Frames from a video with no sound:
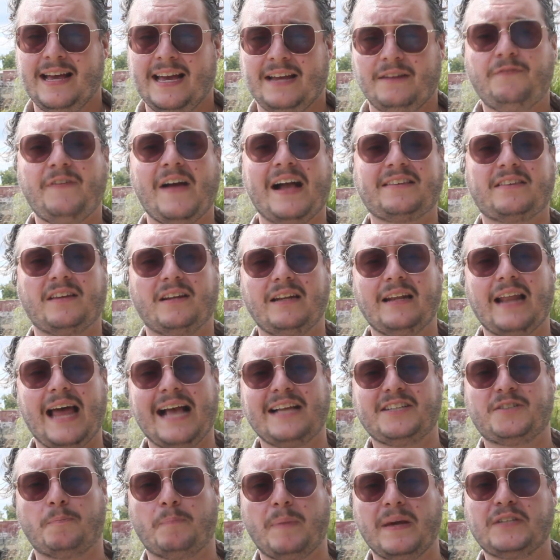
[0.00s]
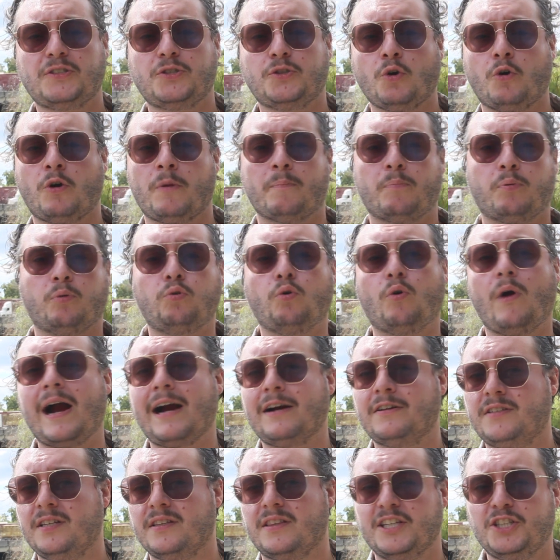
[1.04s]
In fact, the last big storm
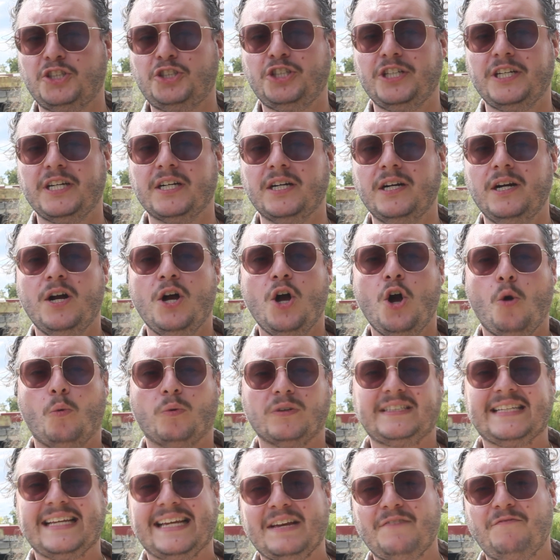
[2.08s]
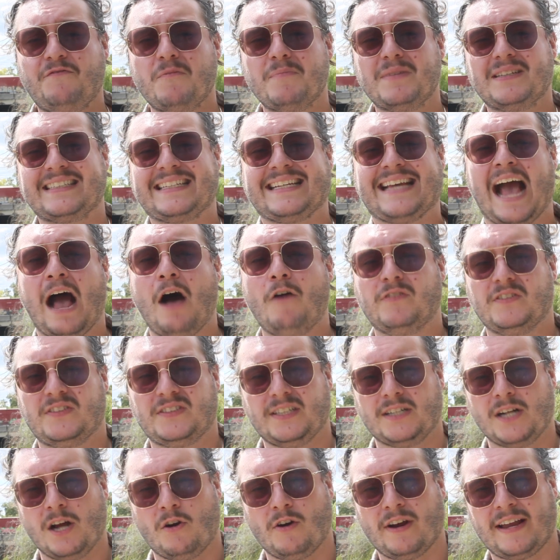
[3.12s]
prior to this year was the infamous
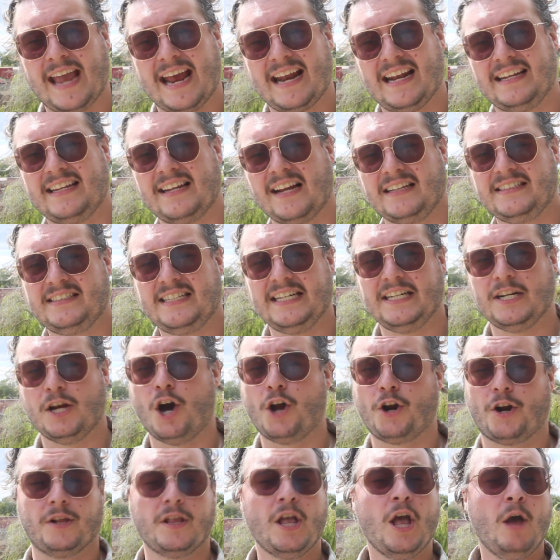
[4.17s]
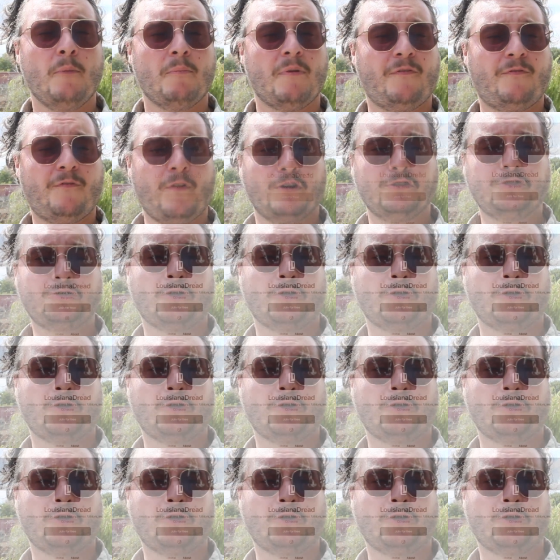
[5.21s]
Galveston hurricane in 1900. But first,